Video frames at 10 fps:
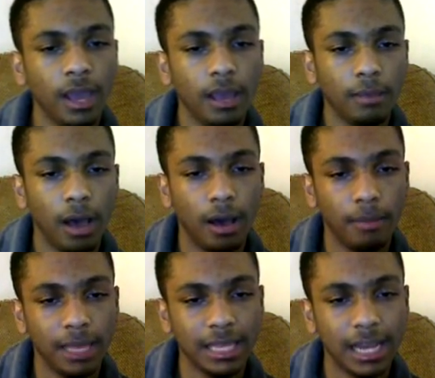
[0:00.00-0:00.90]

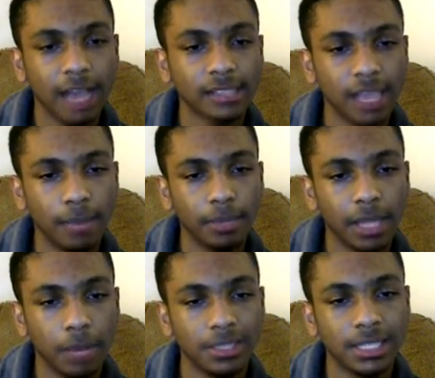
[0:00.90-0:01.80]
in the next gameplay
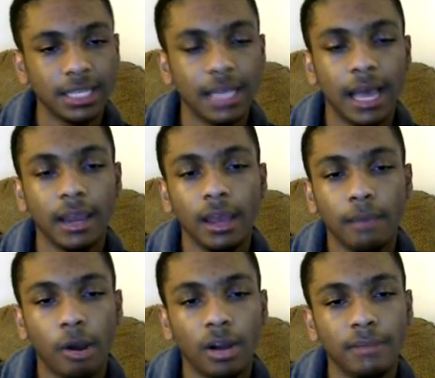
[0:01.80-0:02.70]
that we see that
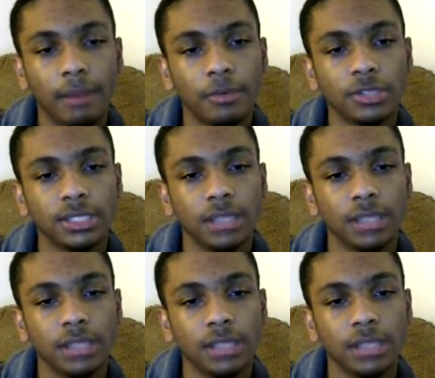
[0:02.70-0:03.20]
party members,